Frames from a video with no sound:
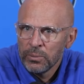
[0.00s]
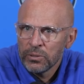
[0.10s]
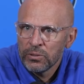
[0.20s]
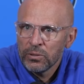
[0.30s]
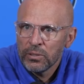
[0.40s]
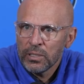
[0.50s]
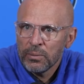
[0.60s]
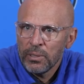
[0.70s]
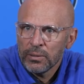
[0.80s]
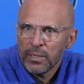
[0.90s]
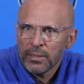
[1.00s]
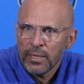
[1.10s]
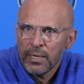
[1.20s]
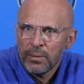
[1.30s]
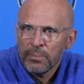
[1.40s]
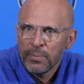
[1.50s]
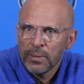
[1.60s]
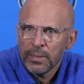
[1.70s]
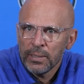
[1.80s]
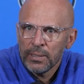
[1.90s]
I'm still thinking about that game,
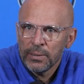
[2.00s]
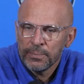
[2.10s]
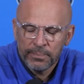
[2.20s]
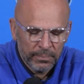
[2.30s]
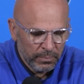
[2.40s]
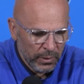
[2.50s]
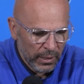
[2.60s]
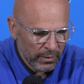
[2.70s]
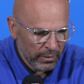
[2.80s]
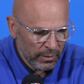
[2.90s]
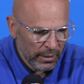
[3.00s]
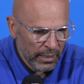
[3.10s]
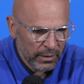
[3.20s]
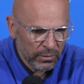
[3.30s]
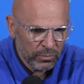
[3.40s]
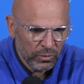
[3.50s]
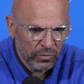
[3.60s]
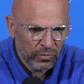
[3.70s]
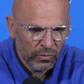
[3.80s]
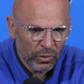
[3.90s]
but I thought the guys
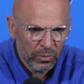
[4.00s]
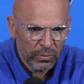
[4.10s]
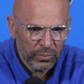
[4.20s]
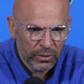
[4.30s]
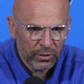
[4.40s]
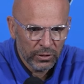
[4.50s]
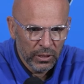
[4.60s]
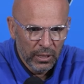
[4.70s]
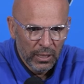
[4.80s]
moved forward, pushed.